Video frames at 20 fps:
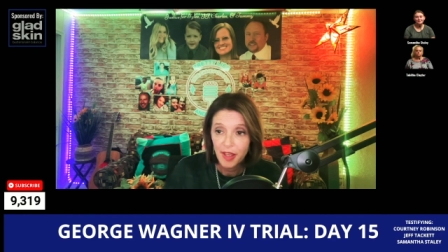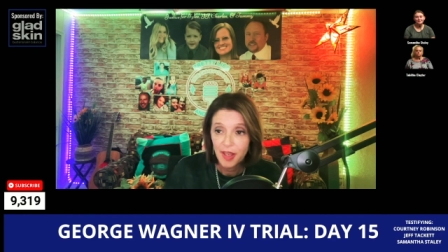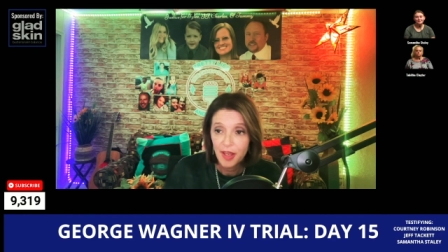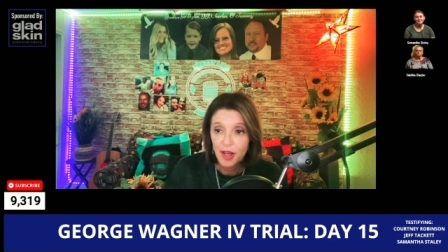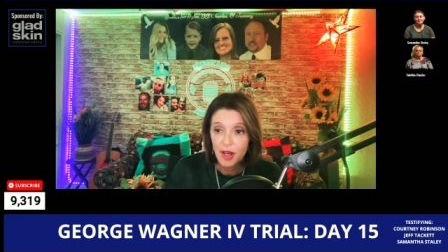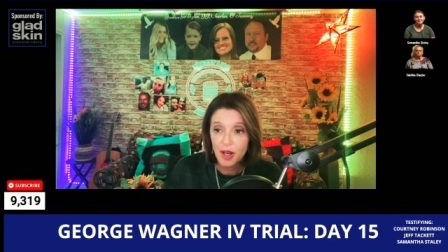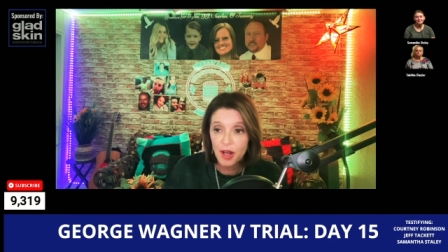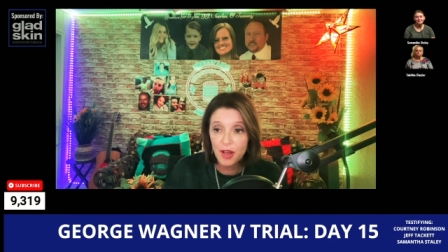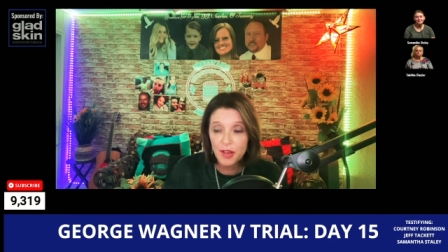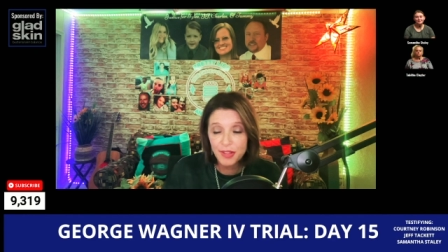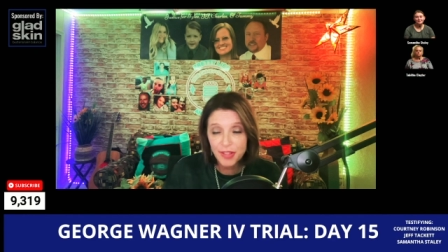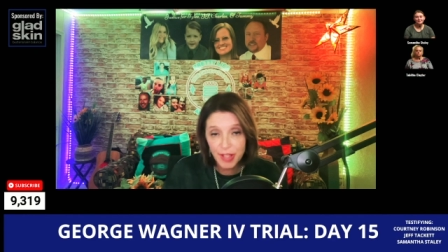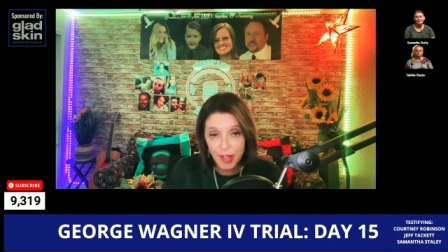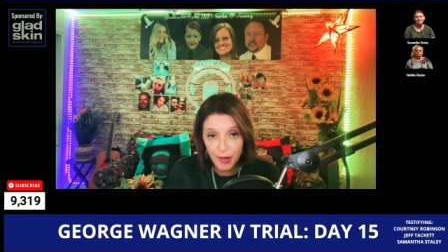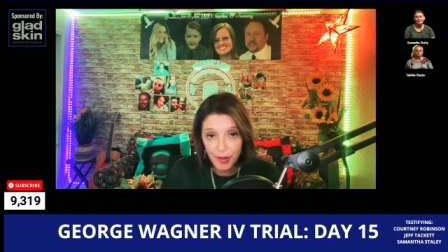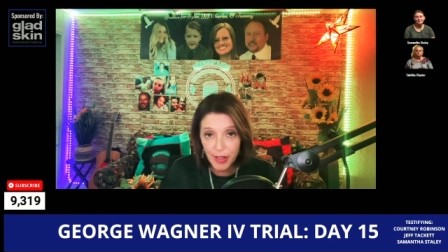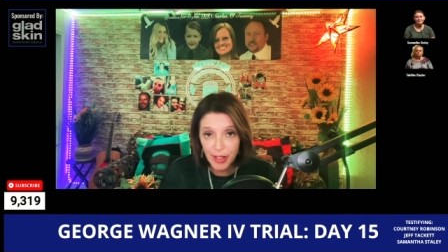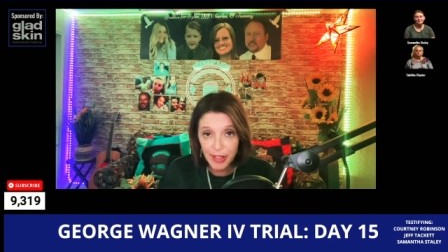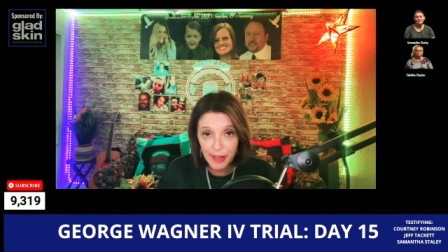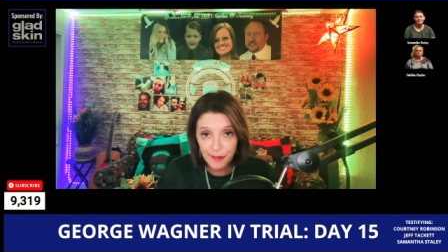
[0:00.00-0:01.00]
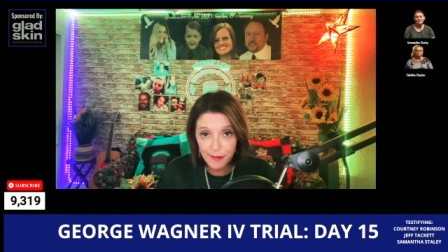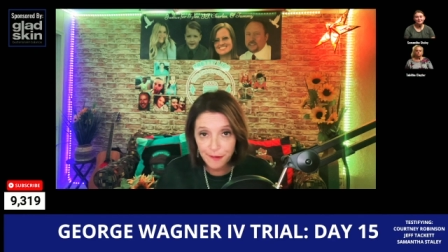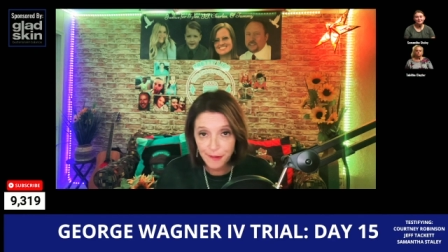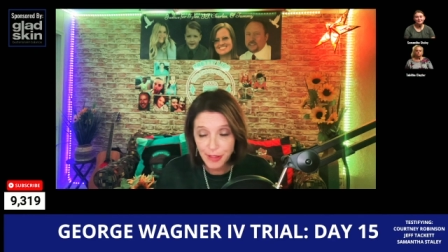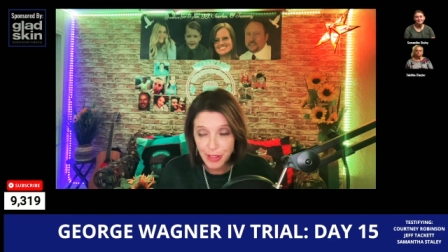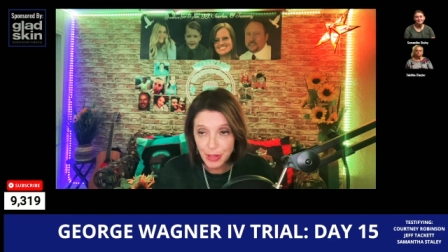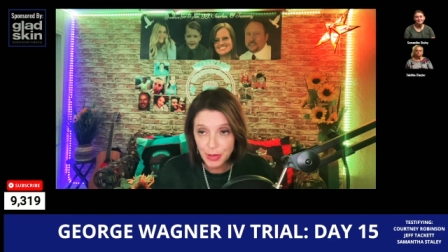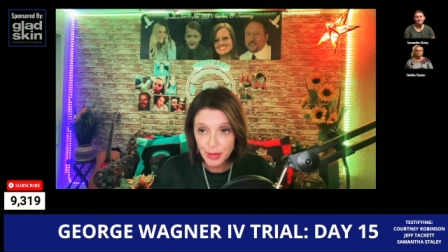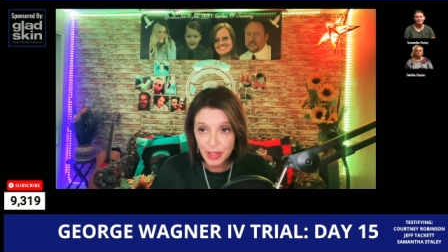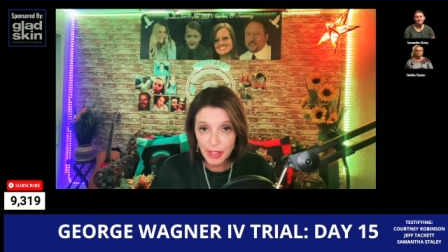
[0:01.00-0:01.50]
Also, if
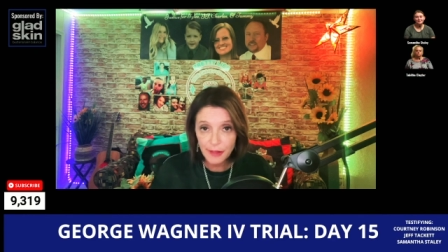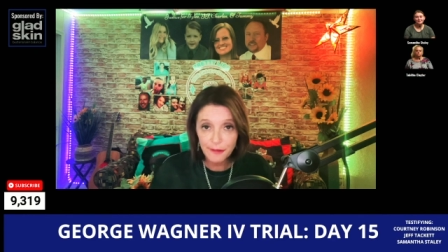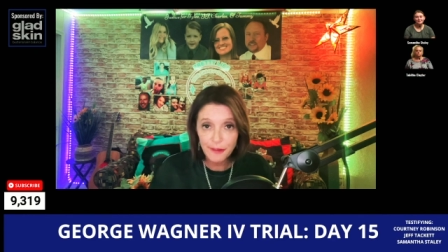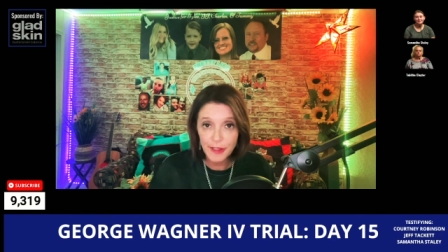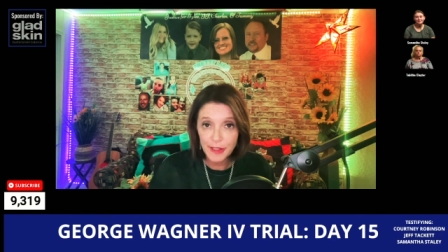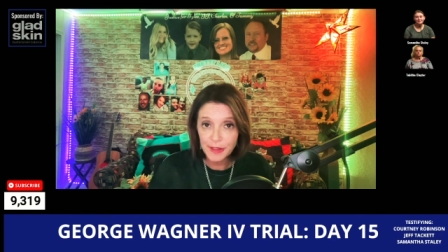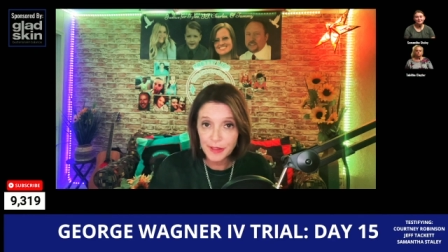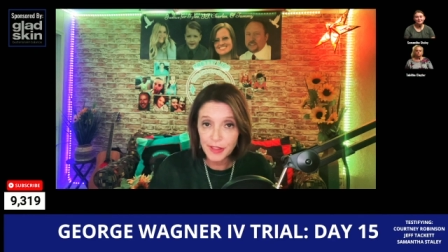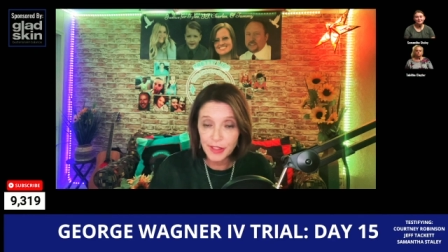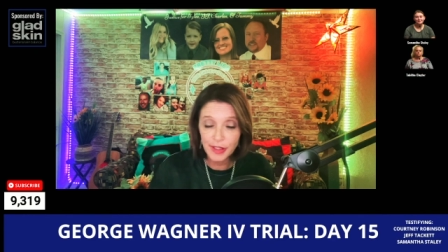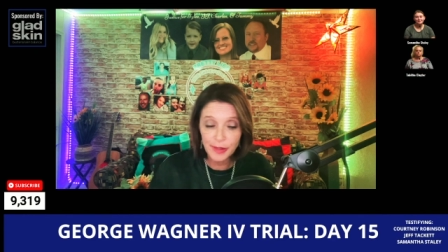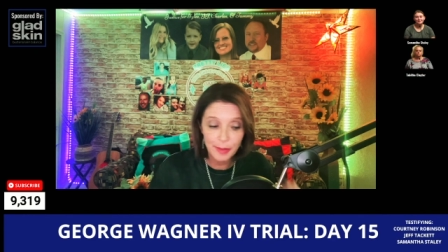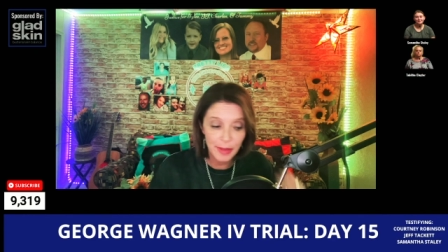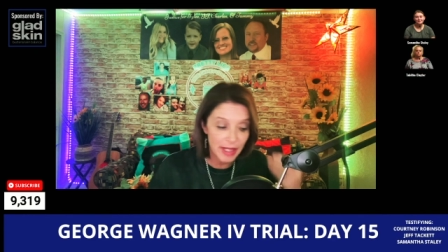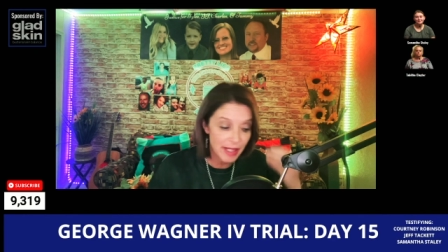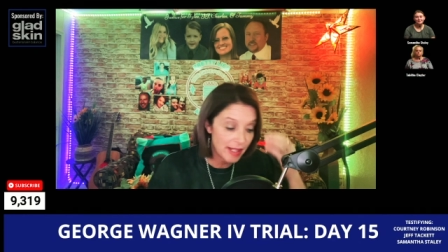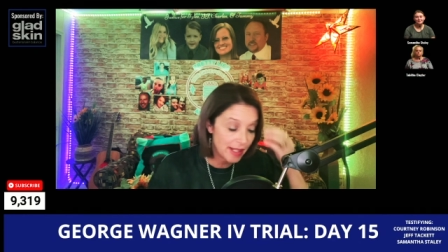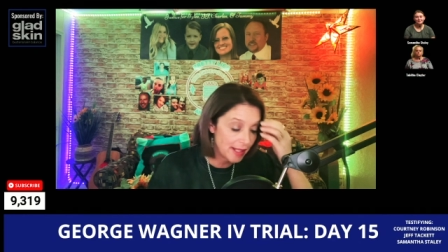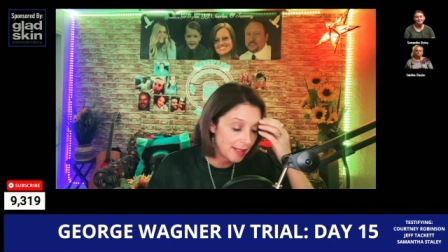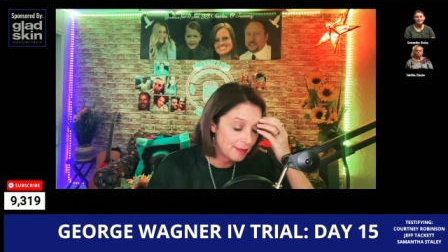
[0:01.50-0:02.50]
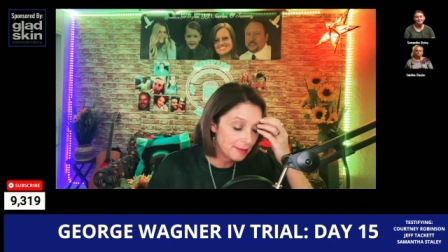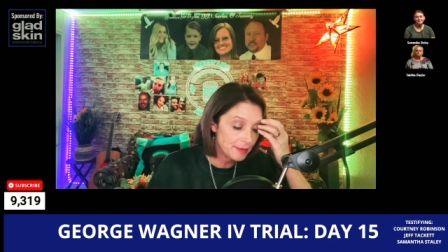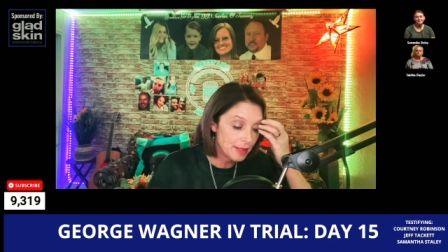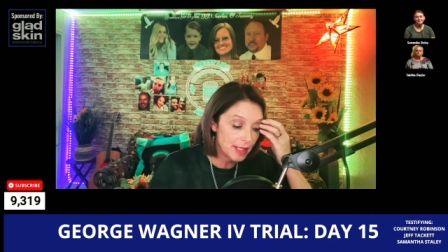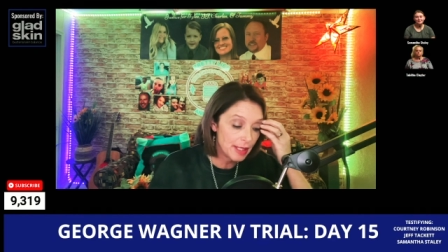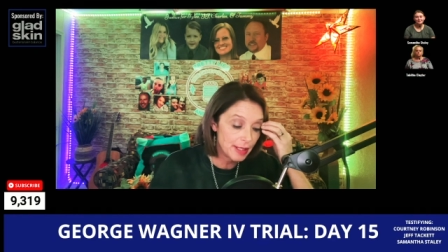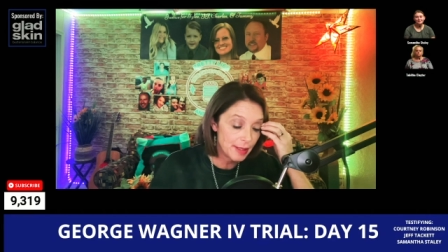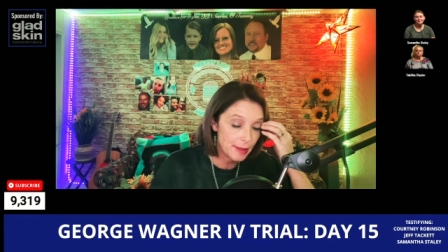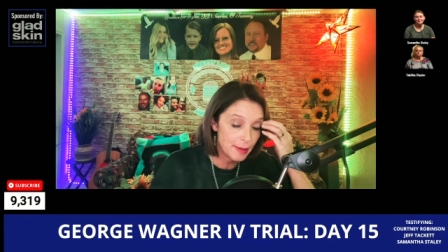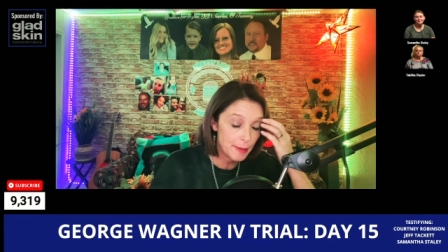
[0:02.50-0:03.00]
you get offended by
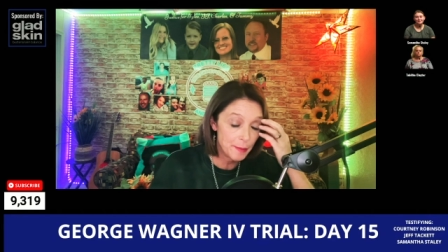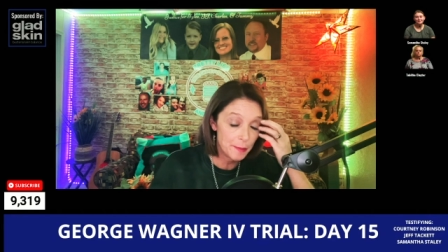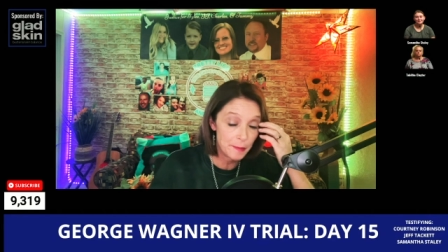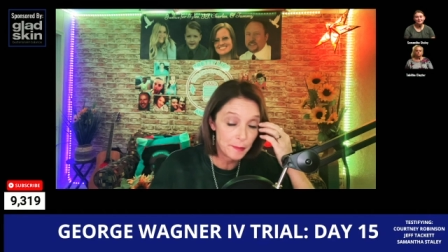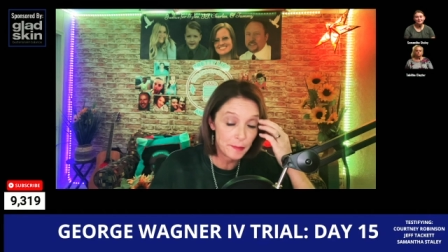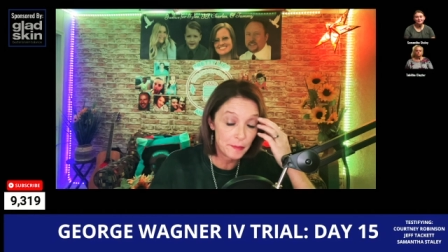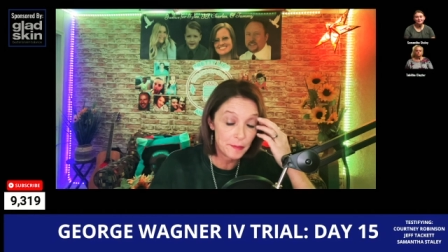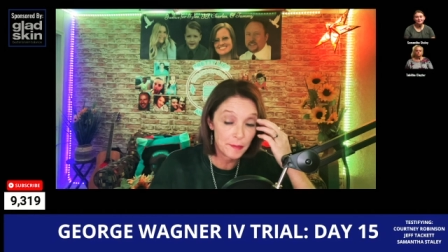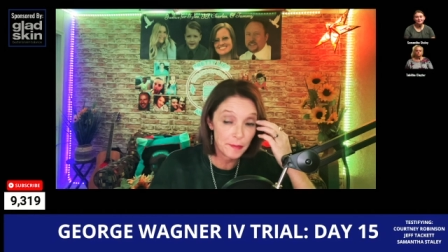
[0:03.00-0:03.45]
um,